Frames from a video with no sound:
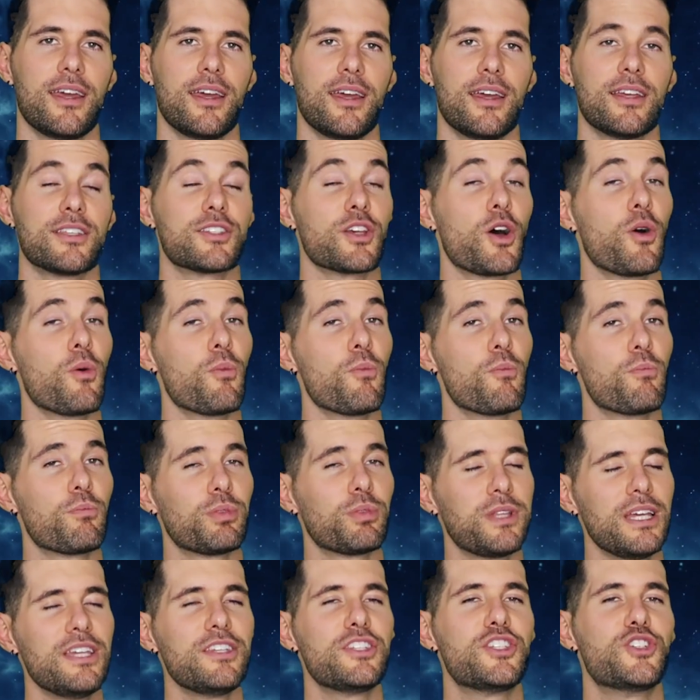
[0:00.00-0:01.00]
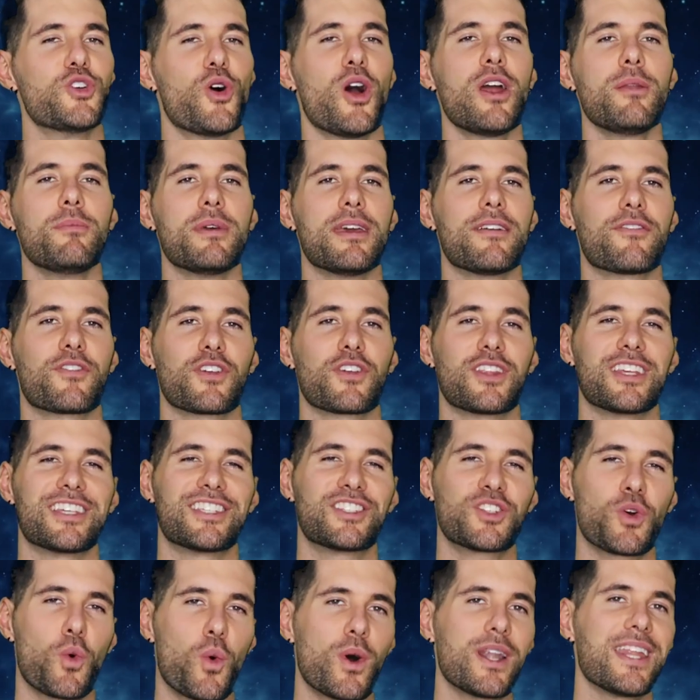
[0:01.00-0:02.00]
So please join me for this
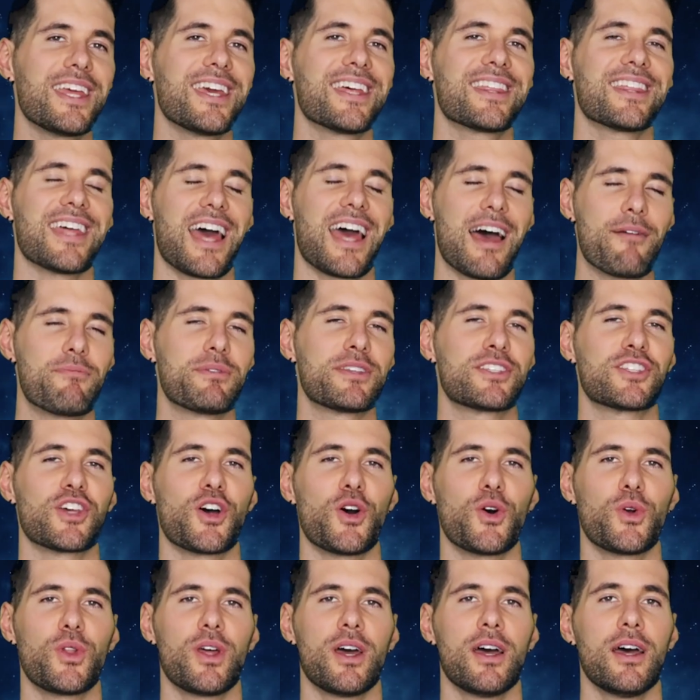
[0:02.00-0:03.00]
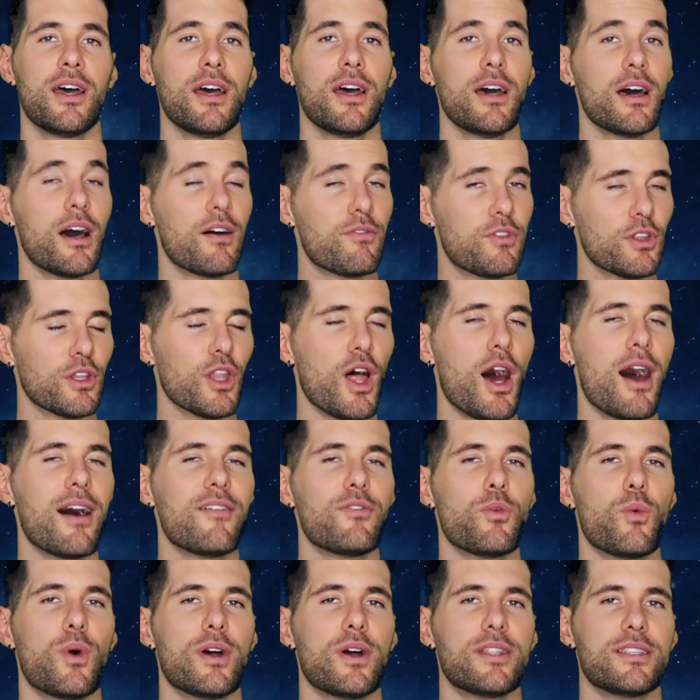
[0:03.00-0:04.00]
20th episode of the Law
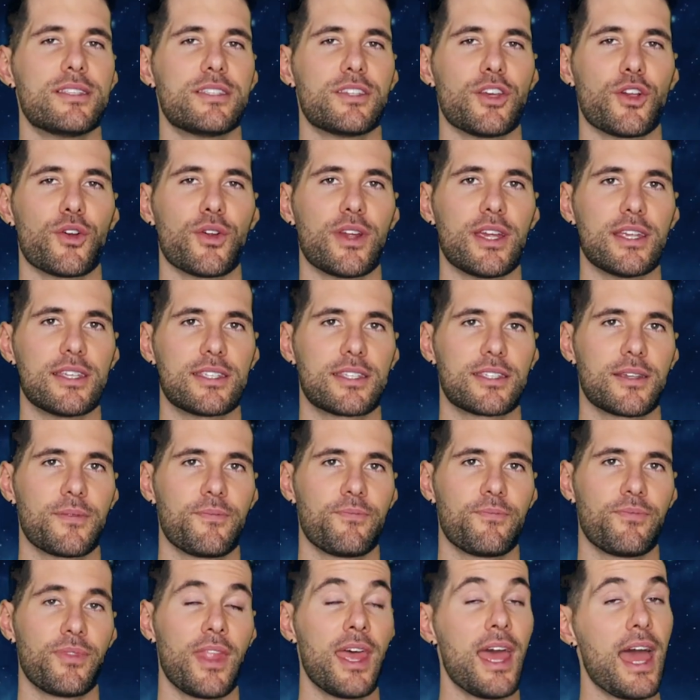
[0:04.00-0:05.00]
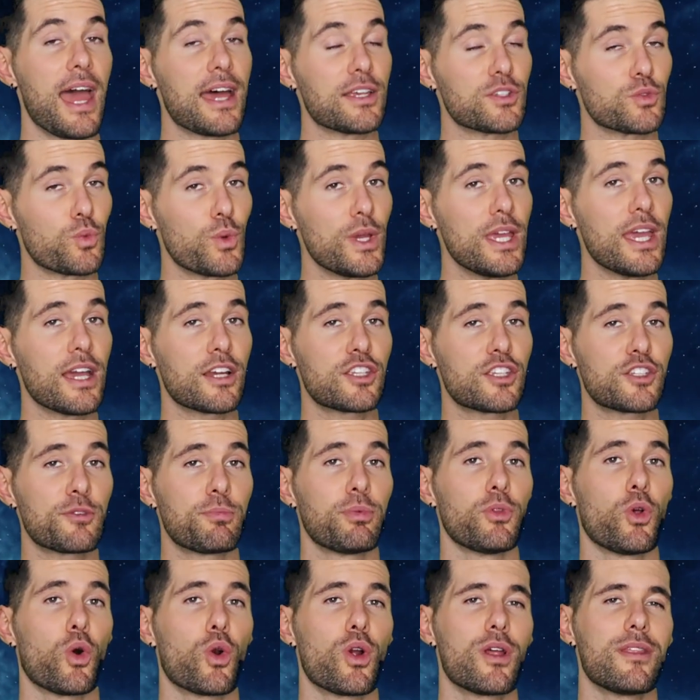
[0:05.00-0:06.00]
of One series as we
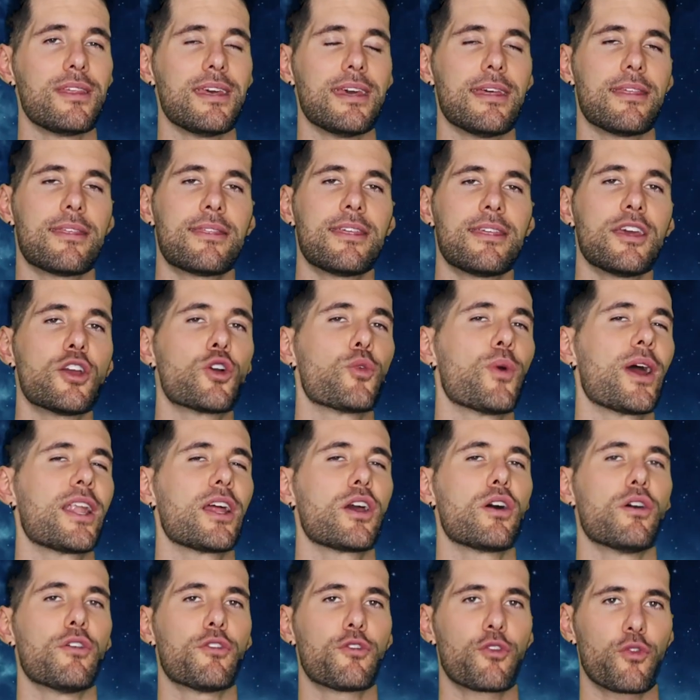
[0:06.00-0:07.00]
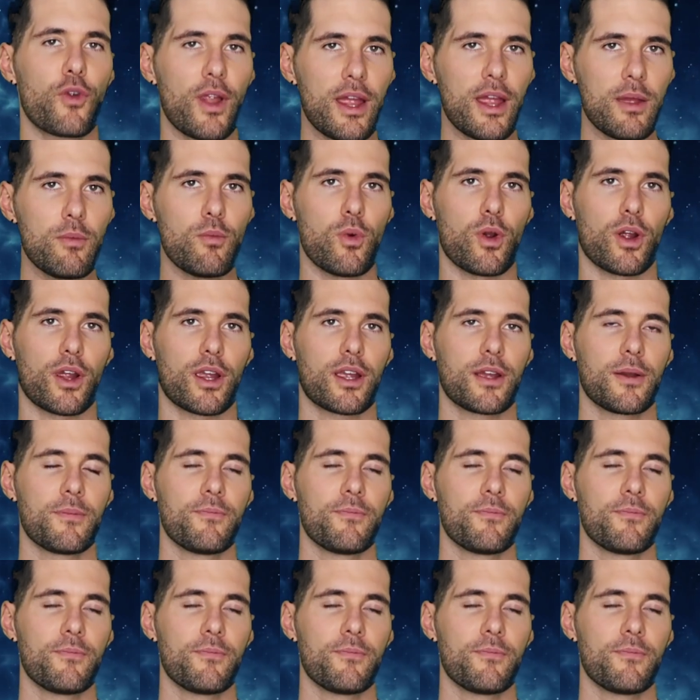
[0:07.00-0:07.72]
explore the theoretical framework